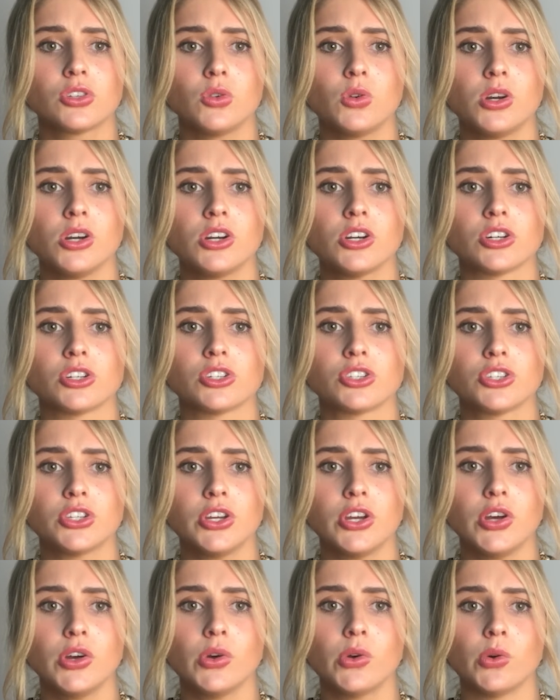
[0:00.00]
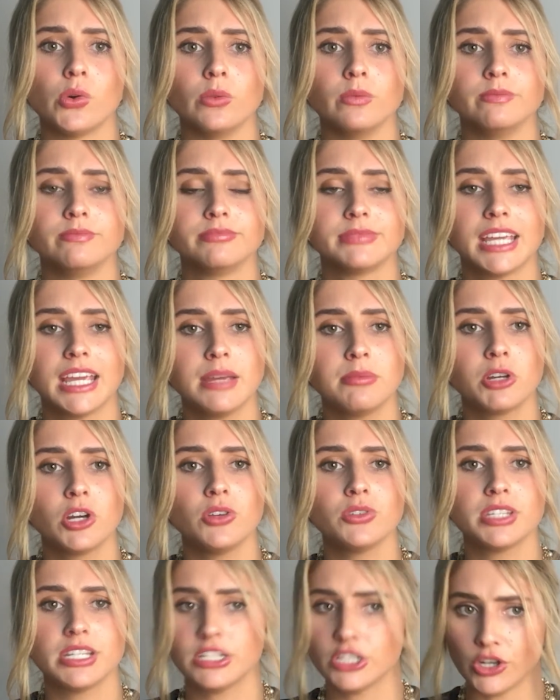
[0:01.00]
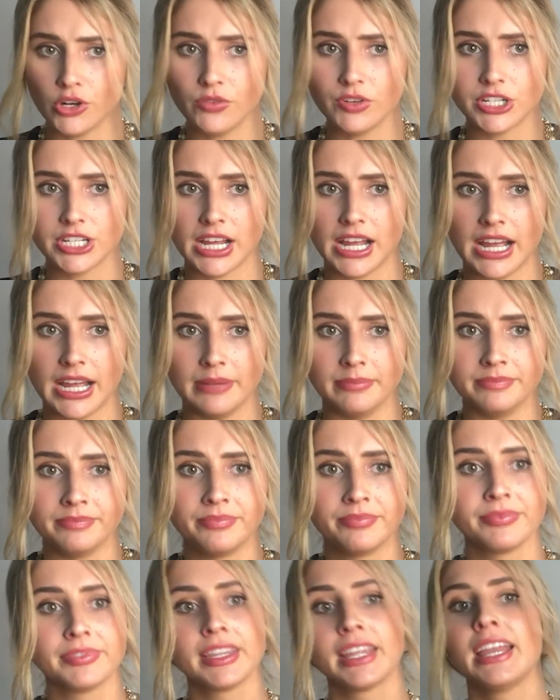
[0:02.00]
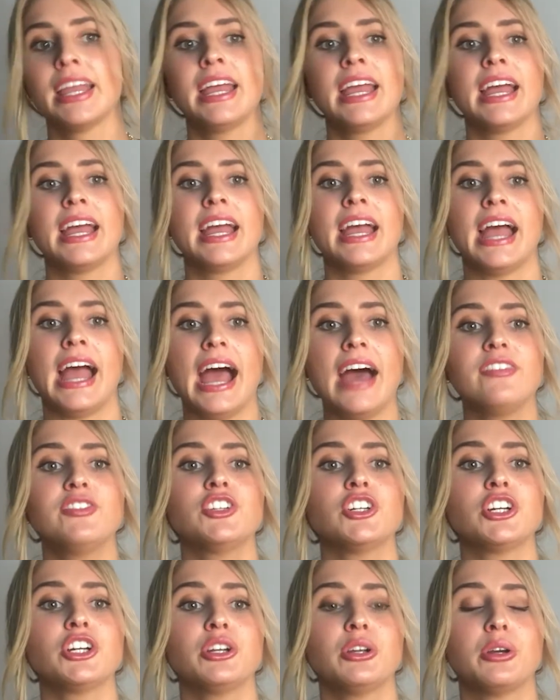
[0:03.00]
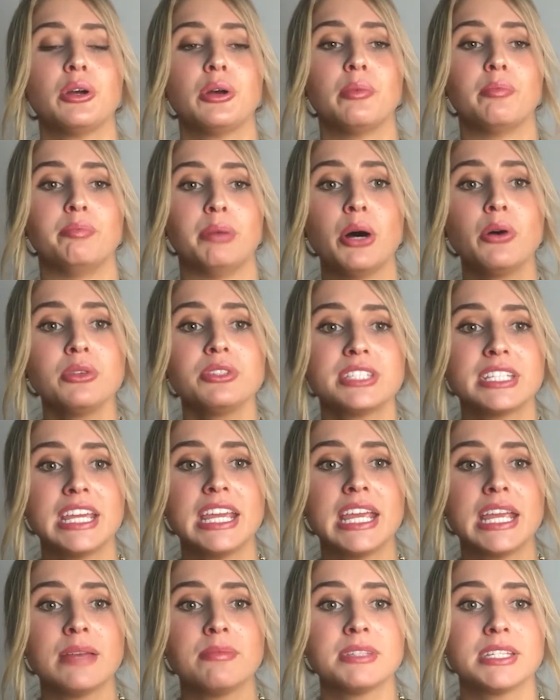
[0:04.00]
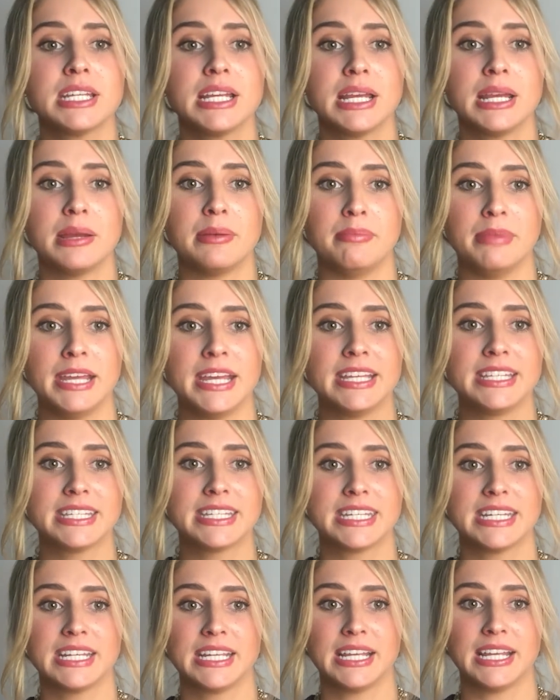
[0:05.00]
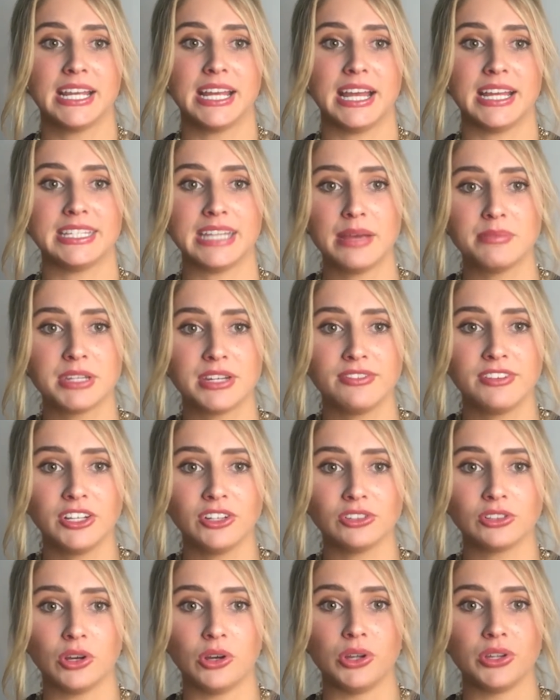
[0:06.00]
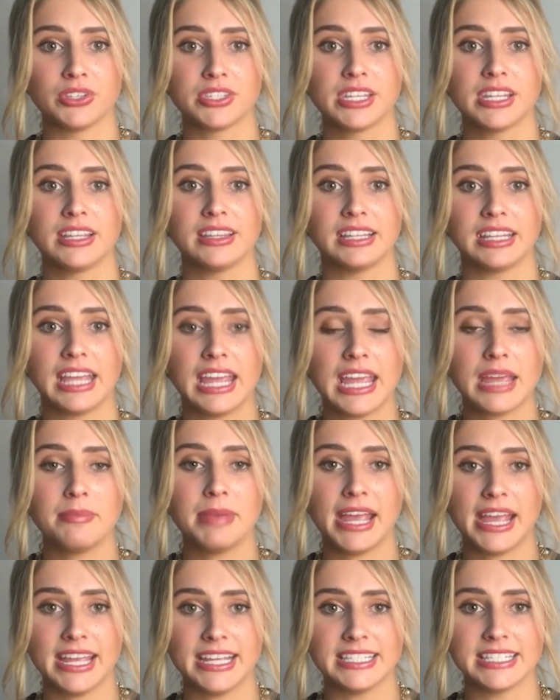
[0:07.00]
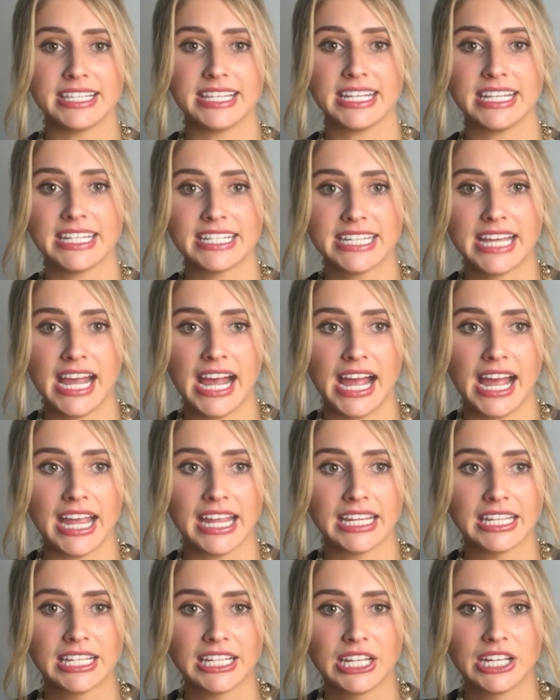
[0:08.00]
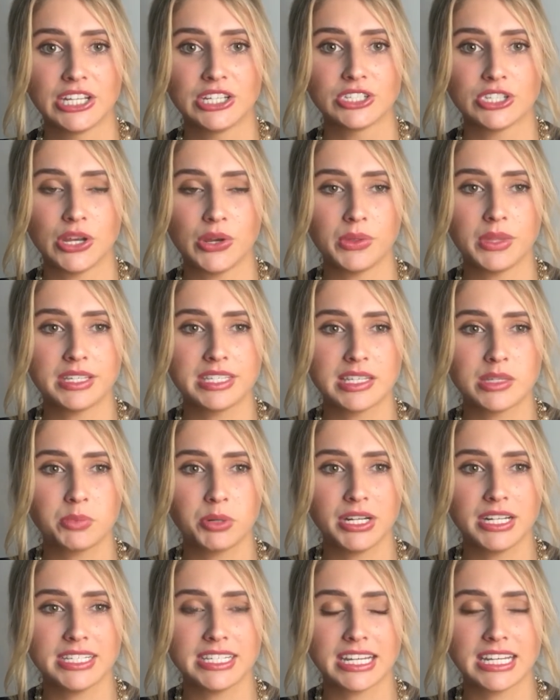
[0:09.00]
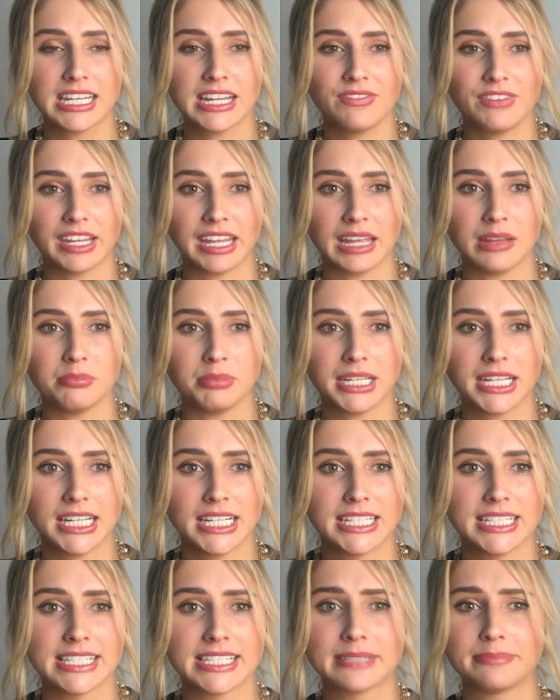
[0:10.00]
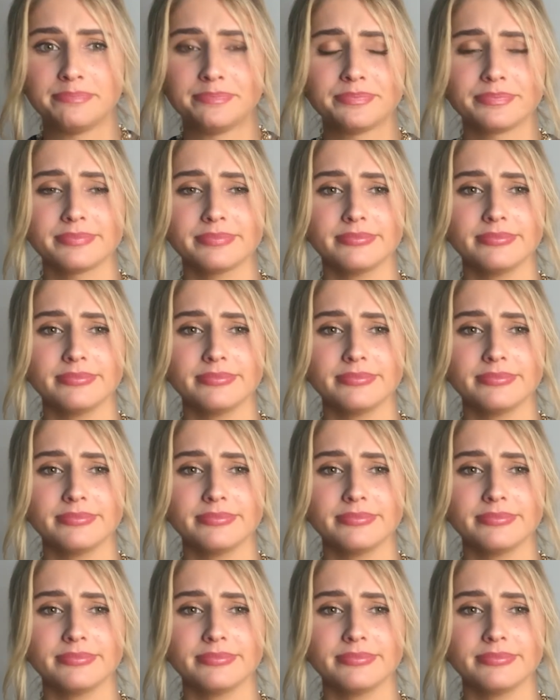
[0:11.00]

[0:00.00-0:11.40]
to score, so game goes into overtime. After both teams missed attempted field goals, the game ends in a tie. So this is pretty significant because